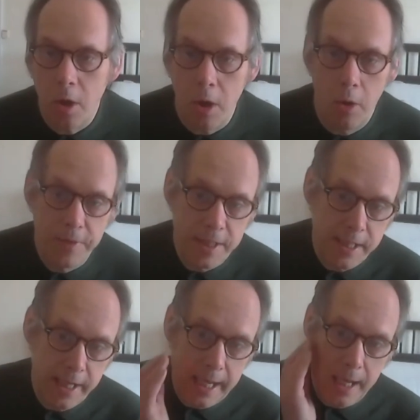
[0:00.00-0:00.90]

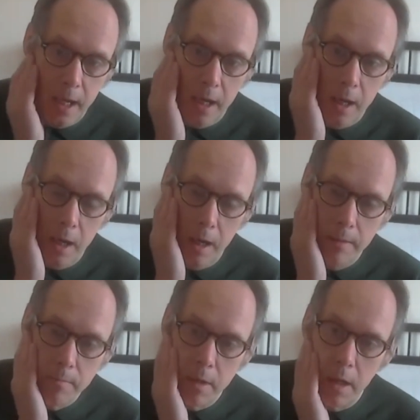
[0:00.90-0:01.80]
obviously,
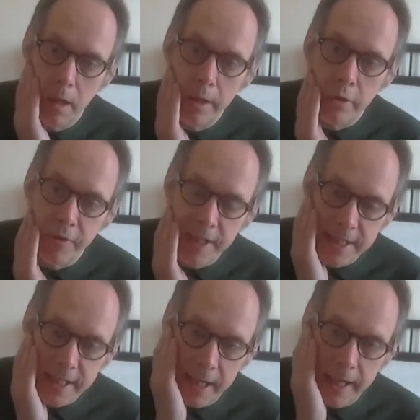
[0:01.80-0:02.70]

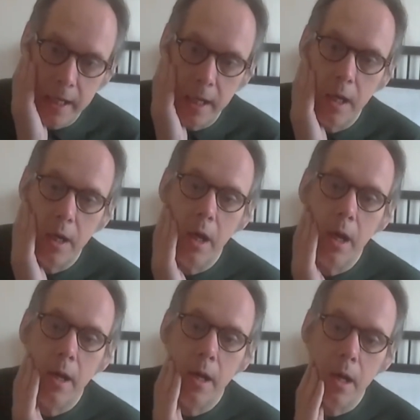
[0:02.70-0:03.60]
increasingly,
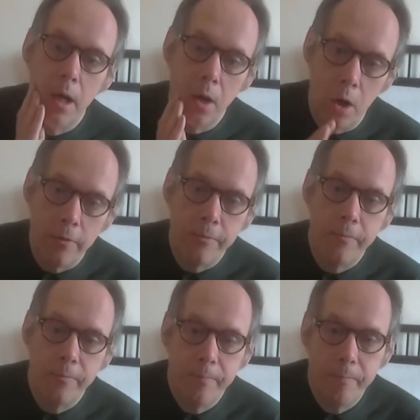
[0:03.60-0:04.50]
a lot of
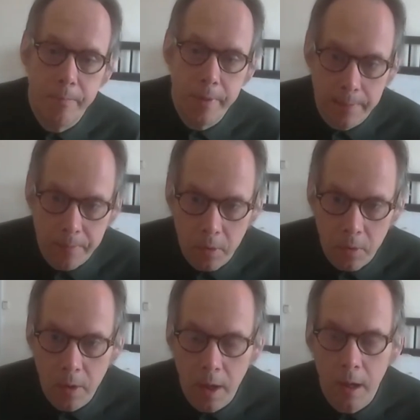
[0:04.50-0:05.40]

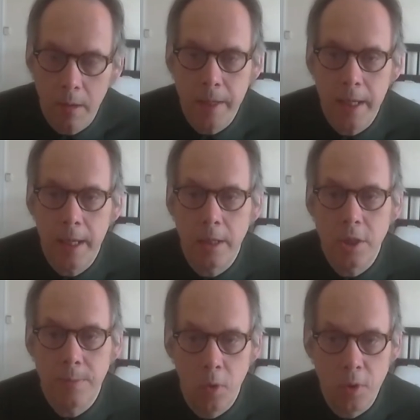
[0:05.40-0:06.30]
people are being
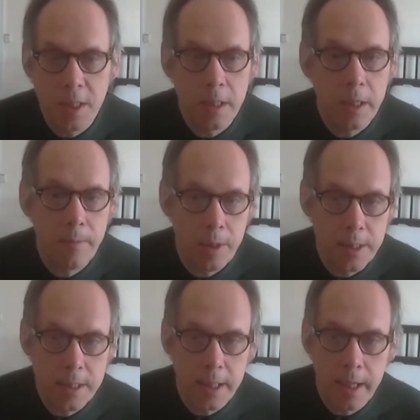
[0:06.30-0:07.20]
supported in the
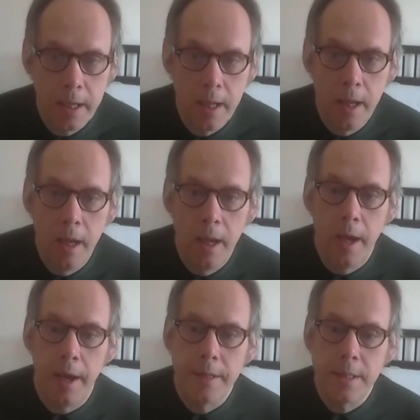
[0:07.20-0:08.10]
community.
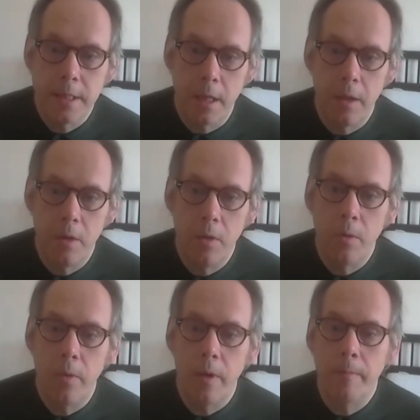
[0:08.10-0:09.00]
And
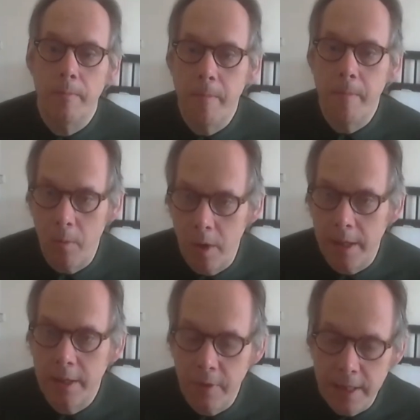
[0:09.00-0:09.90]
so my work
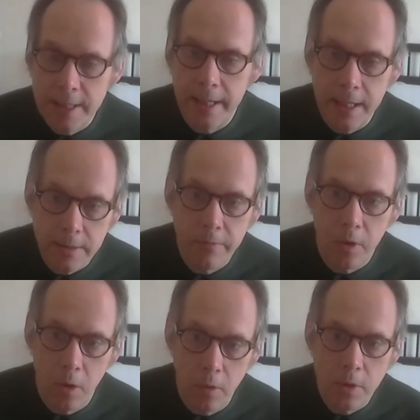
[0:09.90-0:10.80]
increasingly has
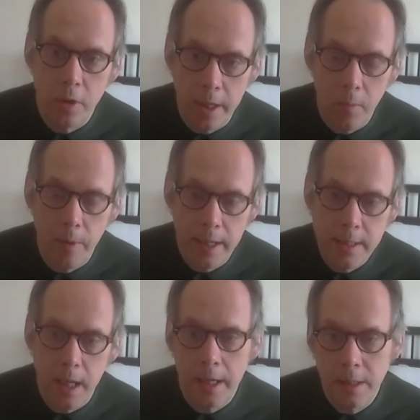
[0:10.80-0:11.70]
involved looking at ways
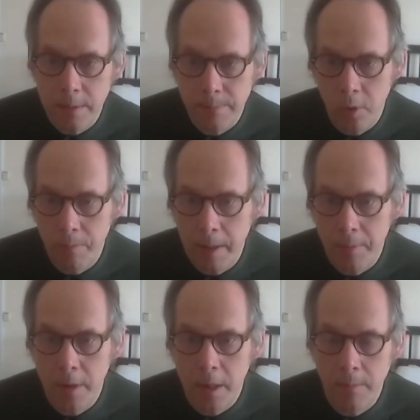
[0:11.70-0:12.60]
that I can support people
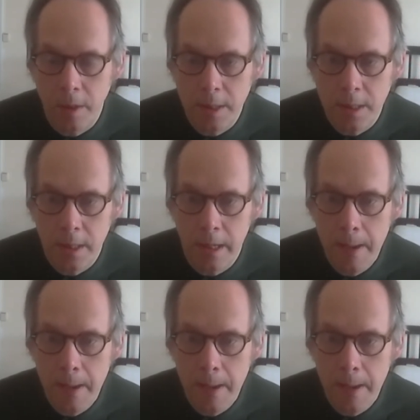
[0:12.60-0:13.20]
in the community.